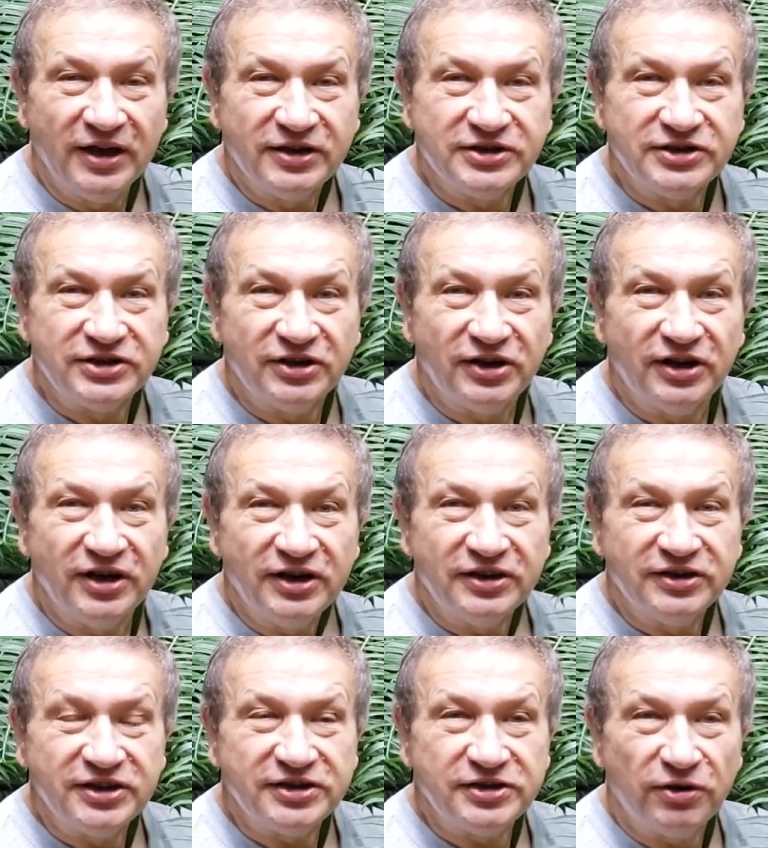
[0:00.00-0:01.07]
So
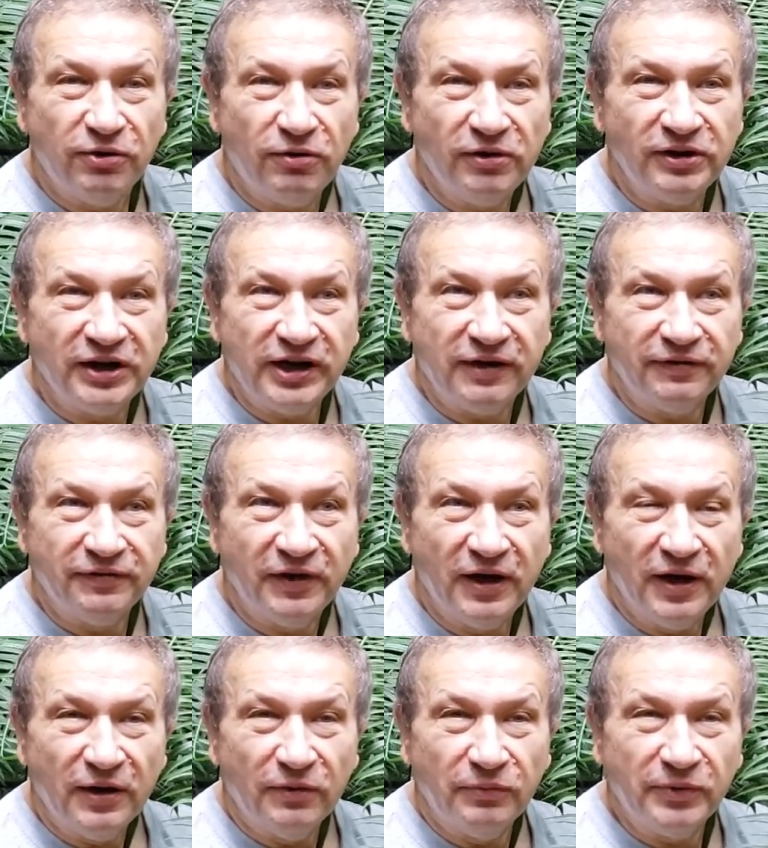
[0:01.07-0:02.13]
this whole leaf
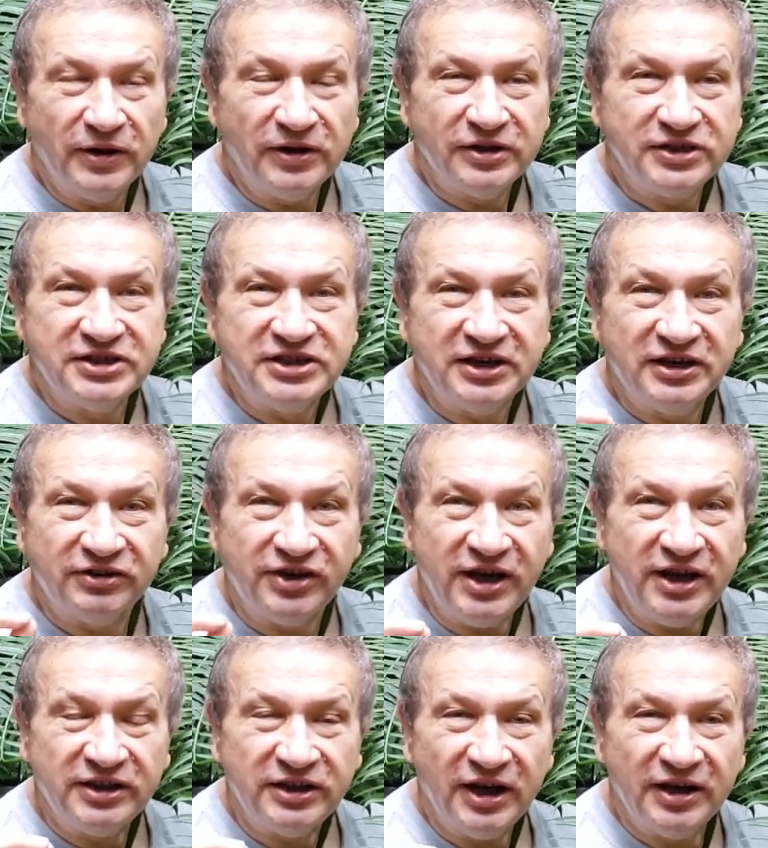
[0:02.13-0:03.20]
will
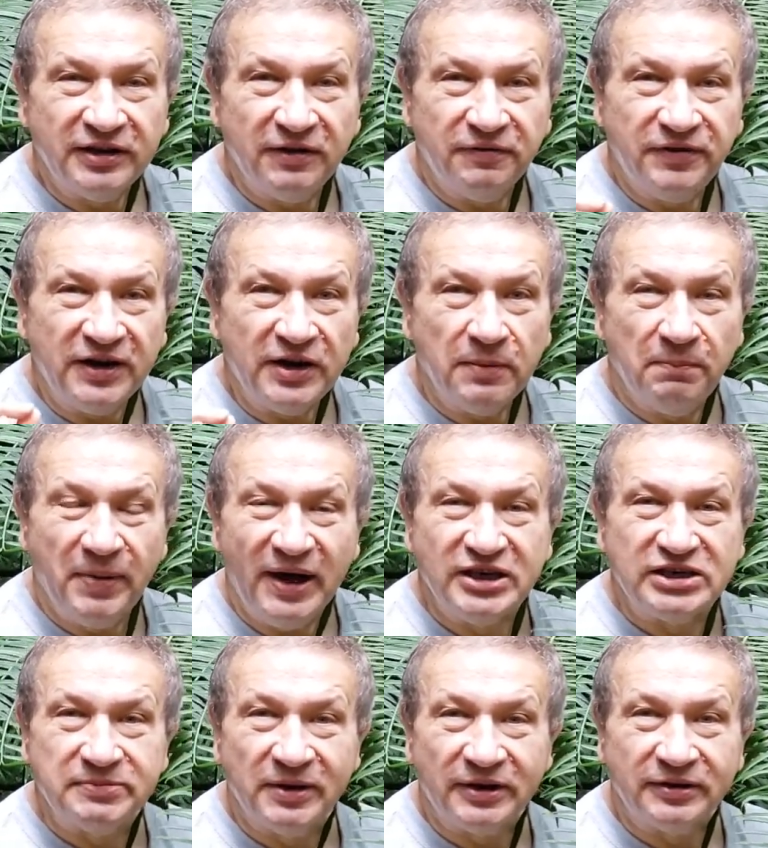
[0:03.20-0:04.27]
degrade in the very
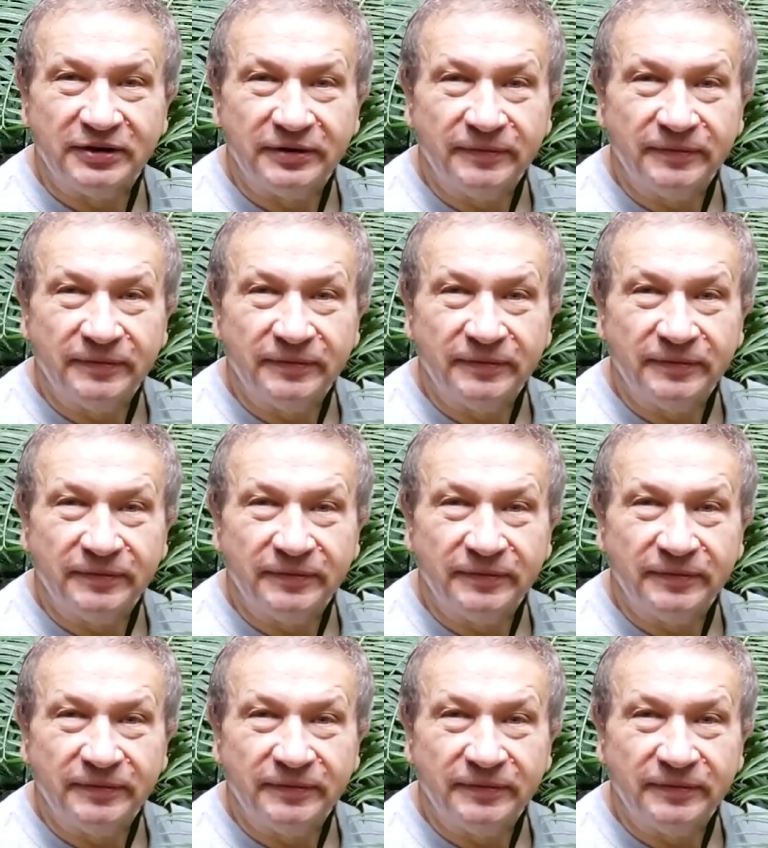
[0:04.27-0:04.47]
basement.